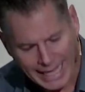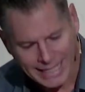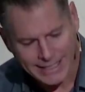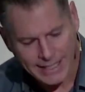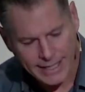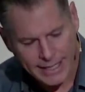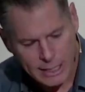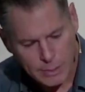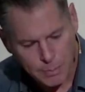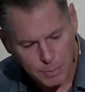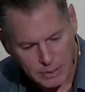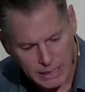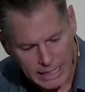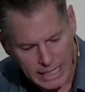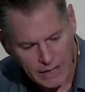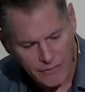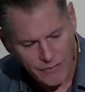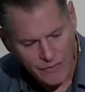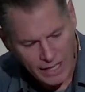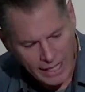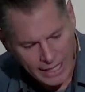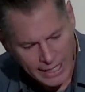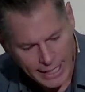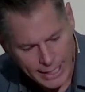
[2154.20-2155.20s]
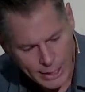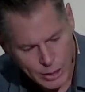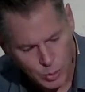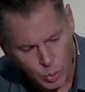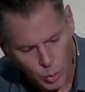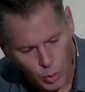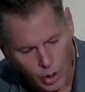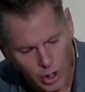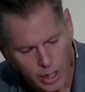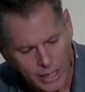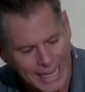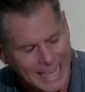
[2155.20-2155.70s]
disbelief in his
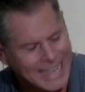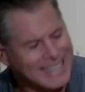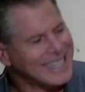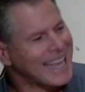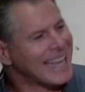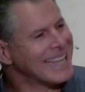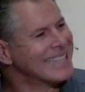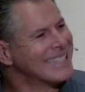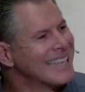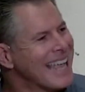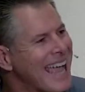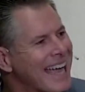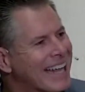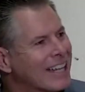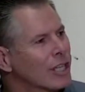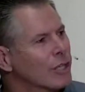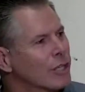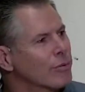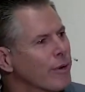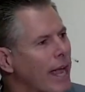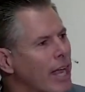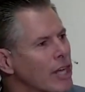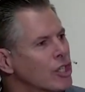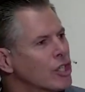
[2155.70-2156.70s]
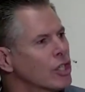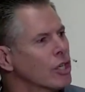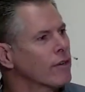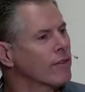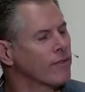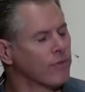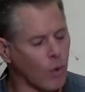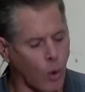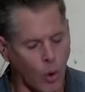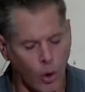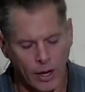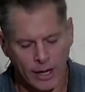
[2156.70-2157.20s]
word is a declaration of
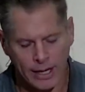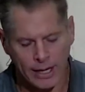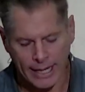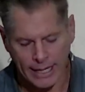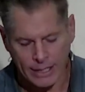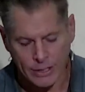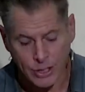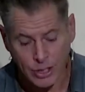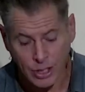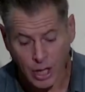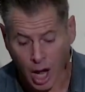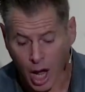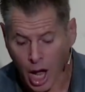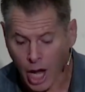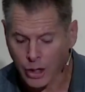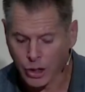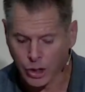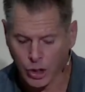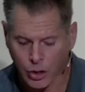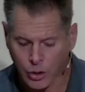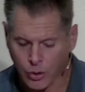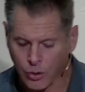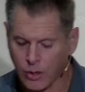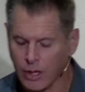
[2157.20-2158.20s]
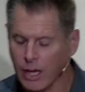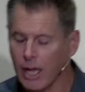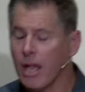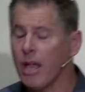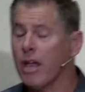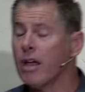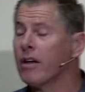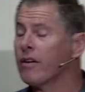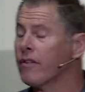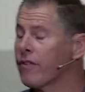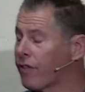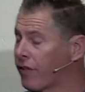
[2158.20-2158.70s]
war against God. You,
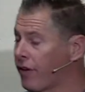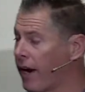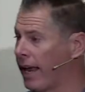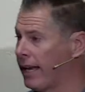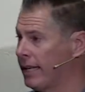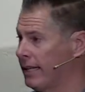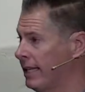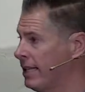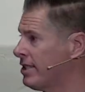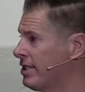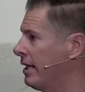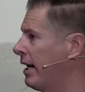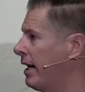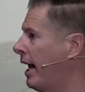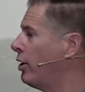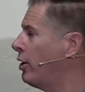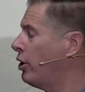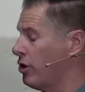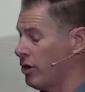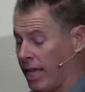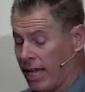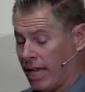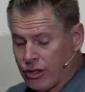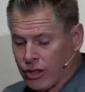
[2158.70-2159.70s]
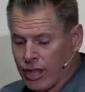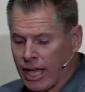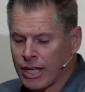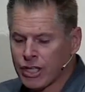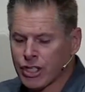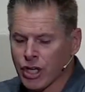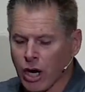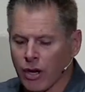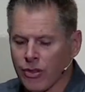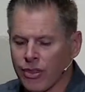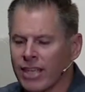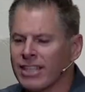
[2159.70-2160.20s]
friend, listen,
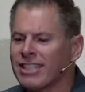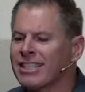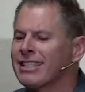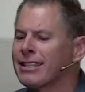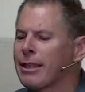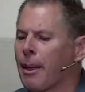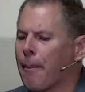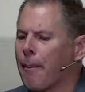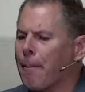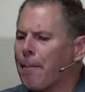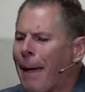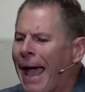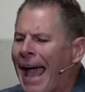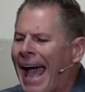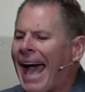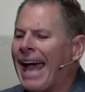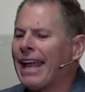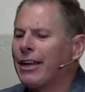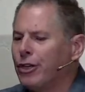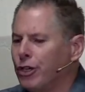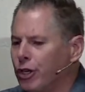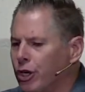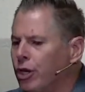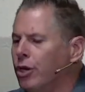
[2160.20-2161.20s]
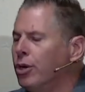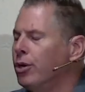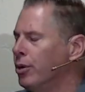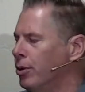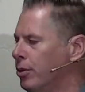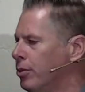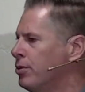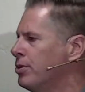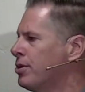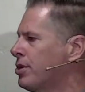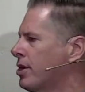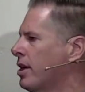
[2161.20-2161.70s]
this is the bad
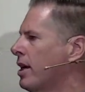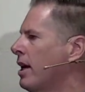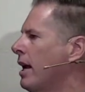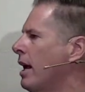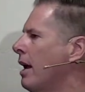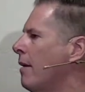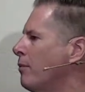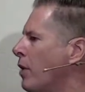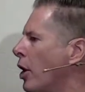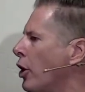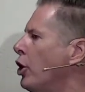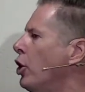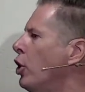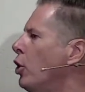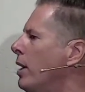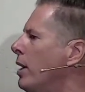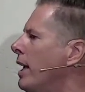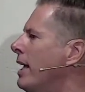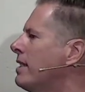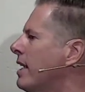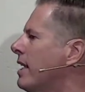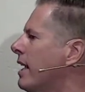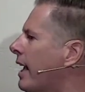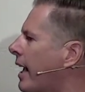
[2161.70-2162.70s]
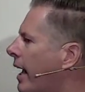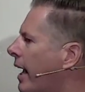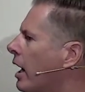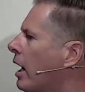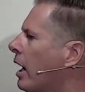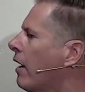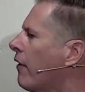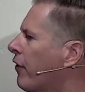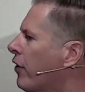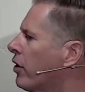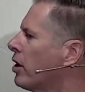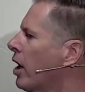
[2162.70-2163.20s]
news that you need to hear
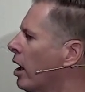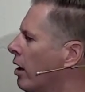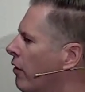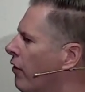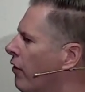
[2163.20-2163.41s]
if you're not a